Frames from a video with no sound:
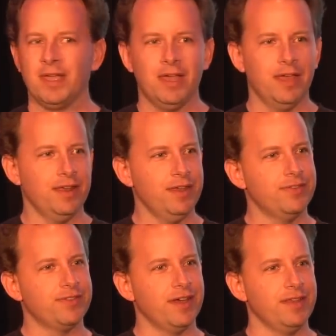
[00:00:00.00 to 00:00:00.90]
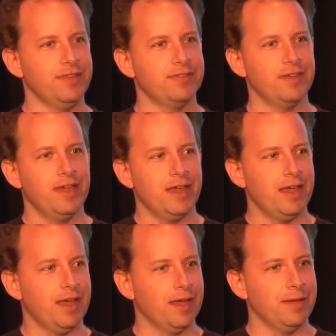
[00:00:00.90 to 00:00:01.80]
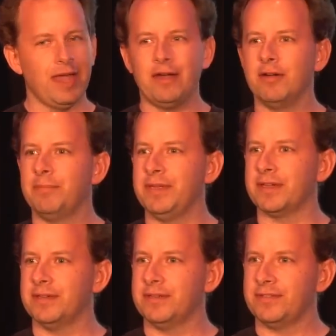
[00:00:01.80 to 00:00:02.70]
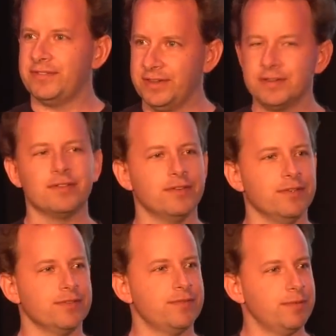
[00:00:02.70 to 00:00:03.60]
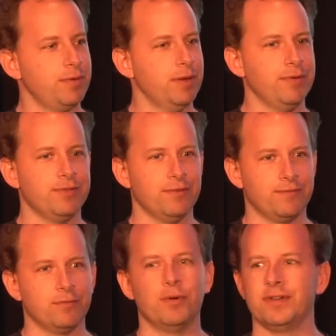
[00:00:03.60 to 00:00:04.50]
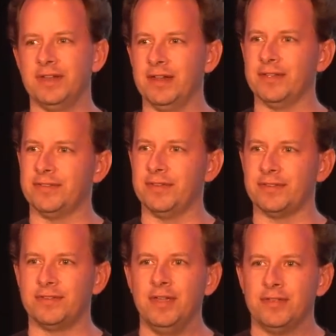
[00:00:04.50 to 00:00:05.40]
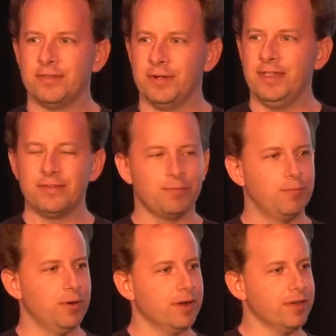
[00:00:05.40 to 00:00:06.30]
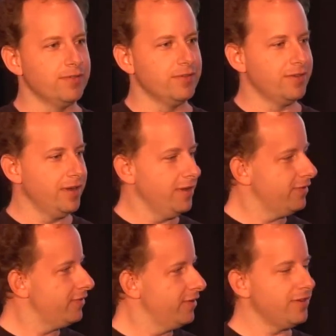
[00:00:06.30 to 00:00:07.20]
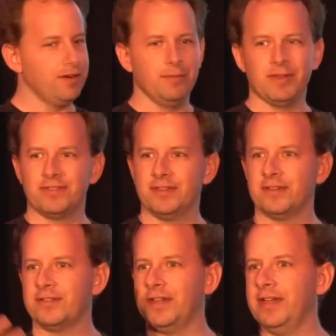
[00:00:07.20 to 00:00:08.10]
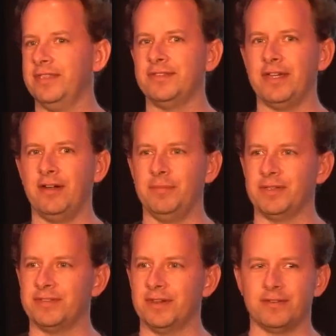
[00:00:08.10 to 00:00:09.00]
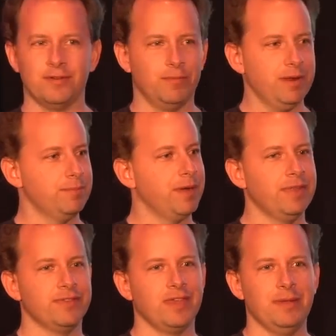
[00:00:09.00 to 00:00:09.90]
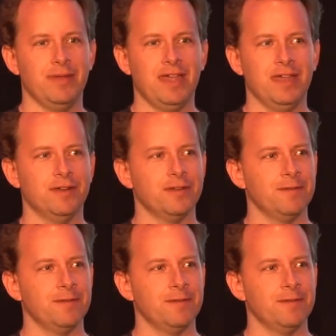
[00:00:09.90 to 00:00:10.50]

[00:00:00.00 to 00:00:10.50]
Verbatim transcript: And he studies uh, Arabic signatures for the purpose of fraud analysis. So his work is to say, is this Arabic signature and this Arabic signature written by the same hand?